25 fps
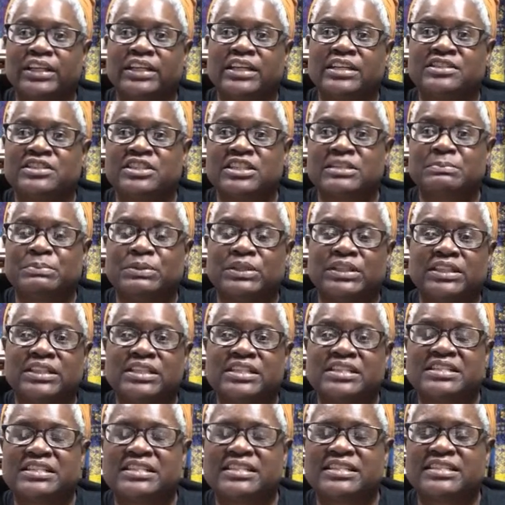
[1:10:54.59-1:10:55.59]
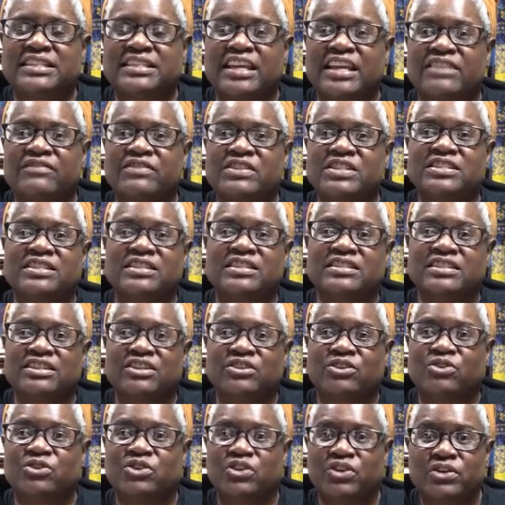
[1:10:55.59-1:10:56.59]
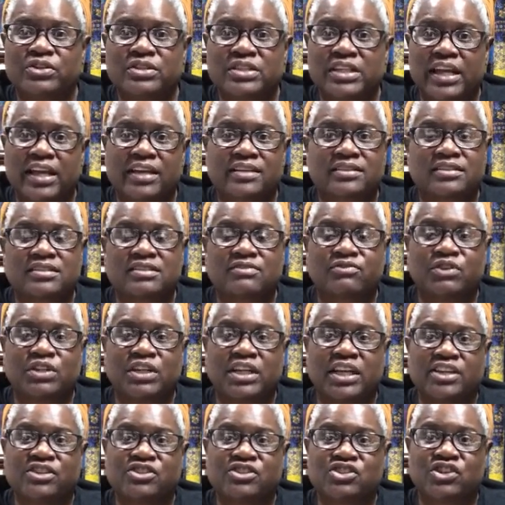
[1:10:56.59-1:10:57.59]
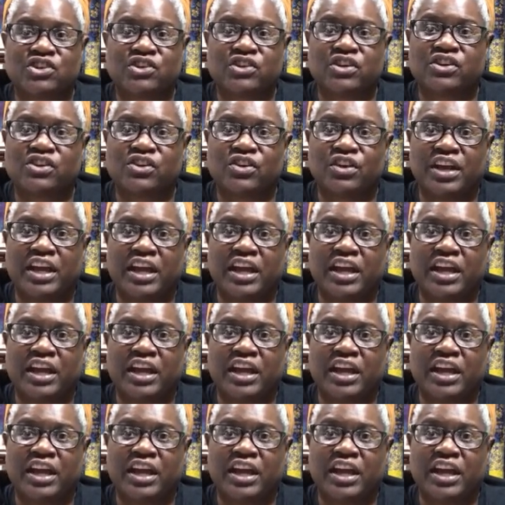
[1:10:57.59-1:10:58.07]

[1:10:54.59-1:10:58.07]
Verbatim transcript: then just put it into savings until you do your taxes for next year and you